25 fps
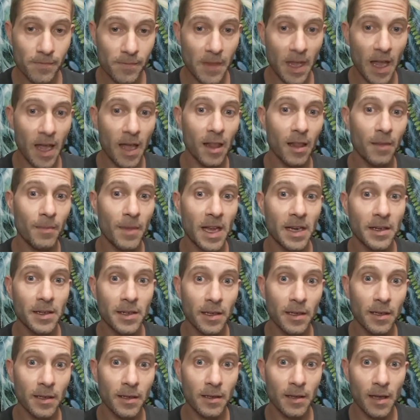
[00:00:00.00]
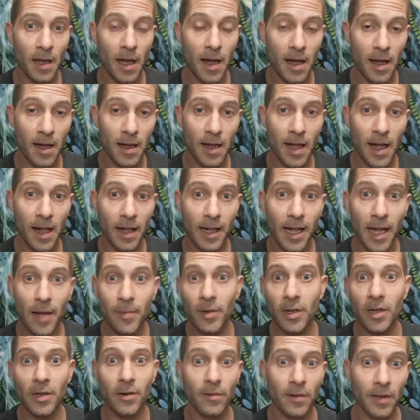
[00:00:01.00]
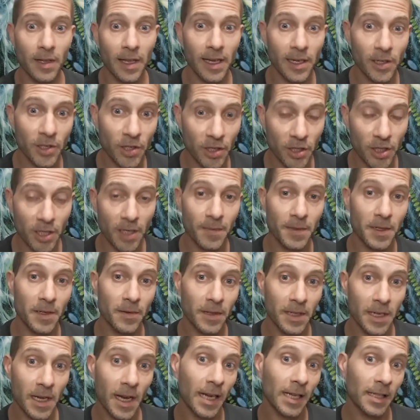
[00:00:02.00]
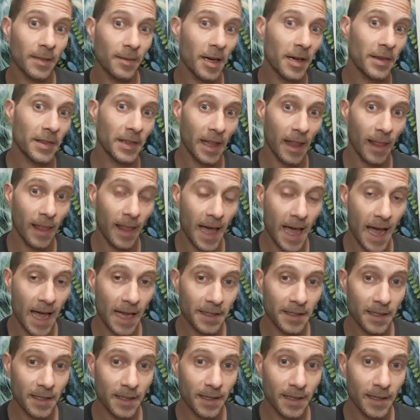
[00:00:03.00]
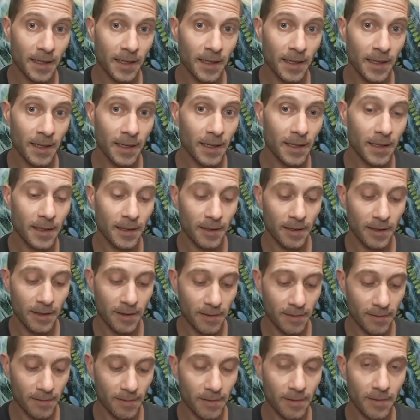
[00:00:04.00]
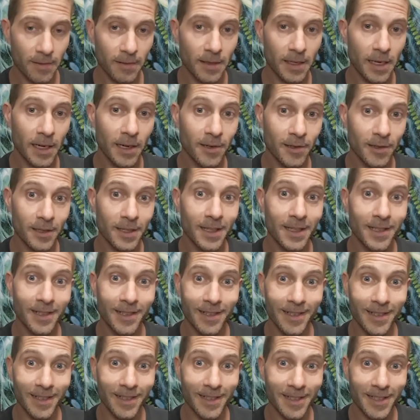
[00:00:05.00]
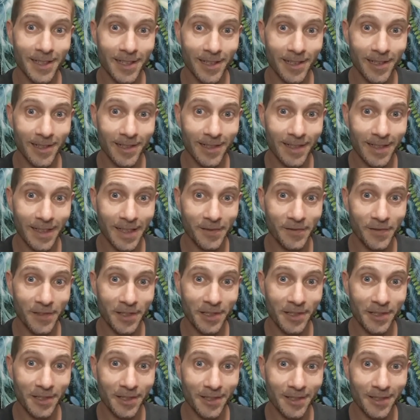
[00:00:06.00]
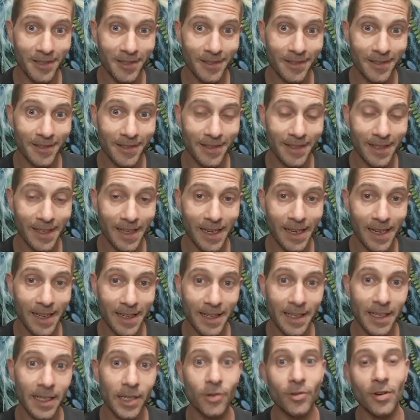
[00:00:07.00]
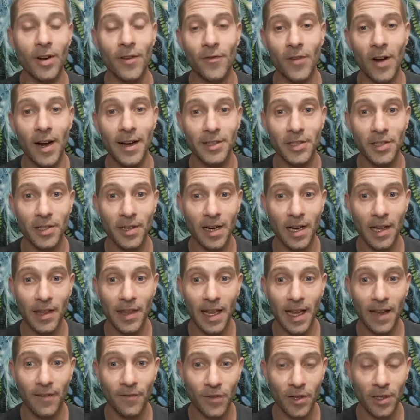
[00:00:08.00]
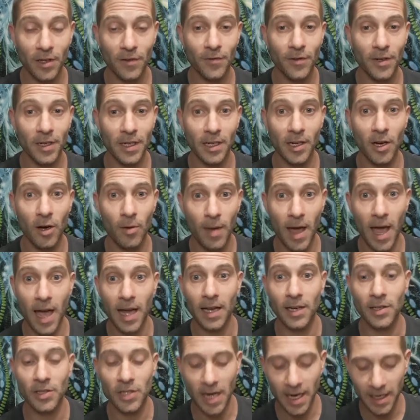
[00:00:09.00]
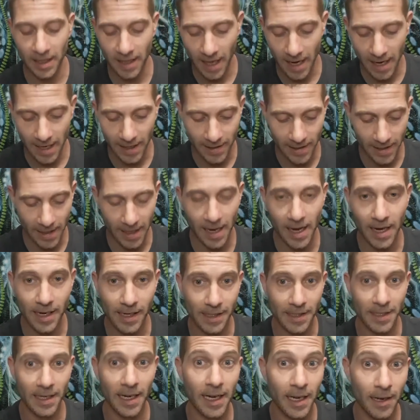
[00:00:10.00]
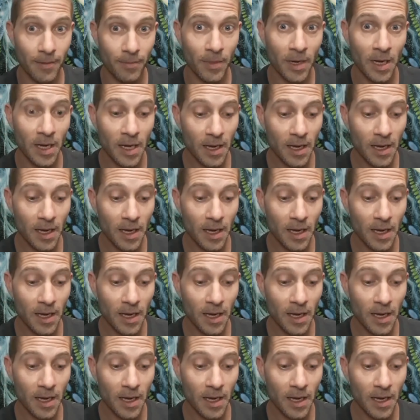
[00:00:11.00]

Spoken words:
elemental alchemical relationships that we talked about in the last tarot tutorial. So if you need a refresher on that, feel free to go back and check that out at any time.